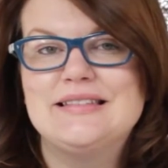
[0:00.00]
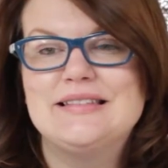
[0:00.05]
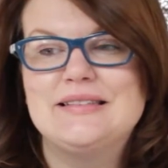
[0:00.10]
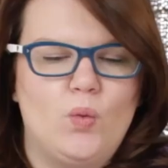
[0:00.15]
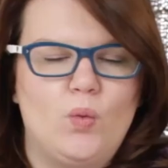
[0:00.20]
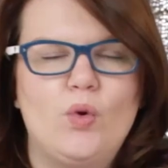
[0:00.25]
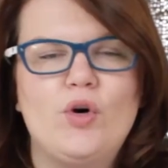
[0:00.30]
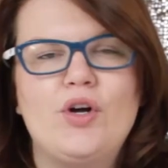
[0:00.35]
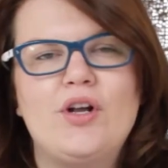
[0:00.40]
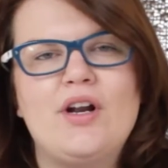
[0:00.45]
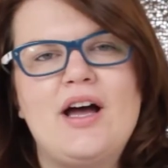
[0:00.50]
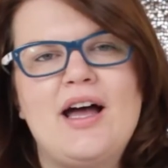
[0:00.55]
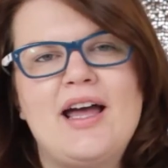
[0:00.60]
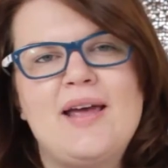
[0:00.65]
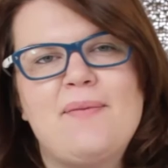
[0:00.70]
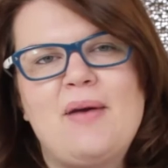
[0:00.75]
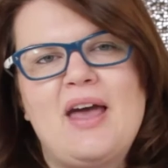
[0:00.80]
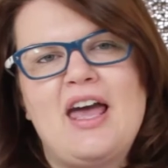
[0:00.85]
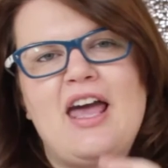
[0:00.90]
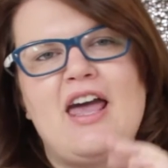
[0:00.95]
Would
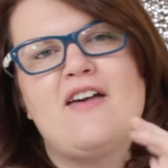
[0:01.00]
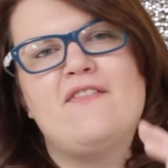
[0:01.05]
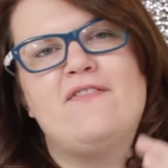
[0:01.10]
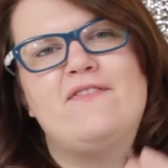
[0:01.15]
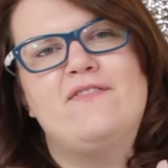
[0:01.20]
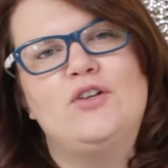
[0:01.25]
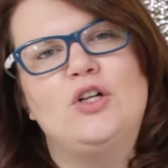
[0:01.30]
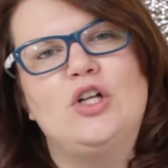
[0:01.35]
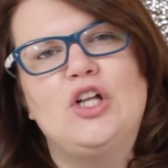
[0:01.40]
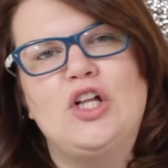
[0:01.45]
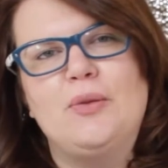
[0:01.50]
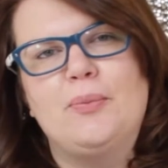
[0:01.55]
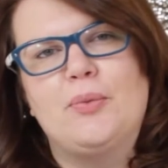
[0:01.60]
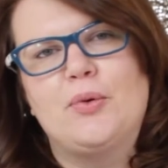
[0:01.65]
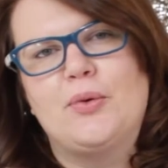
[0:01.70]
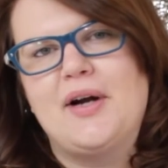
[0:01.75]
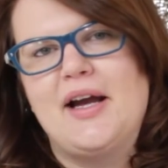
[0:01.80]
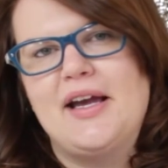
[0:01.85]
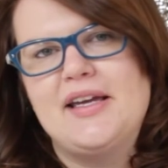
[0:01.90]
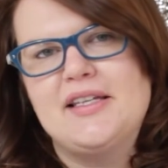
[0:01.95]
I pay full
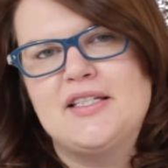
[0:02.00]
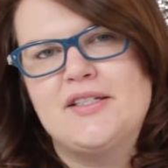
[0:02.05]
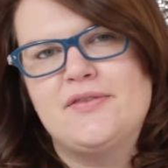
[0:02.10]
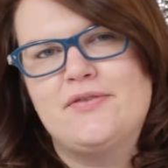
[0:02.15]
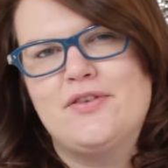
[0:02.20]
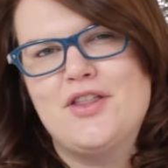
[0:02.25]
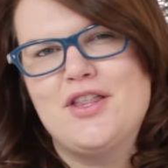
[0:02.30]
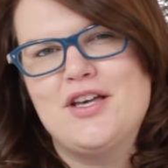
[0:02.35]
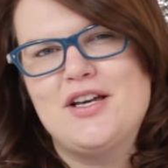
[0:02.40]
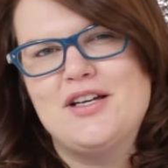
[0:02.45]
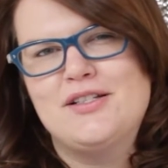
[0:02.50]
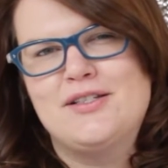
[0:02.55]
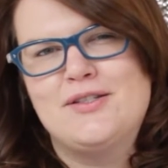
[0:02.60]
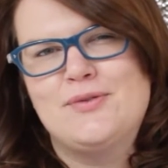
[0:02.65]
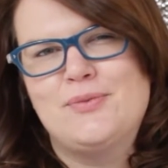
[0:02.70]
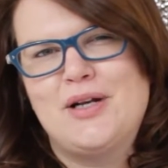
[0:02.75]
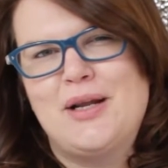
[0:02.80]
price for this?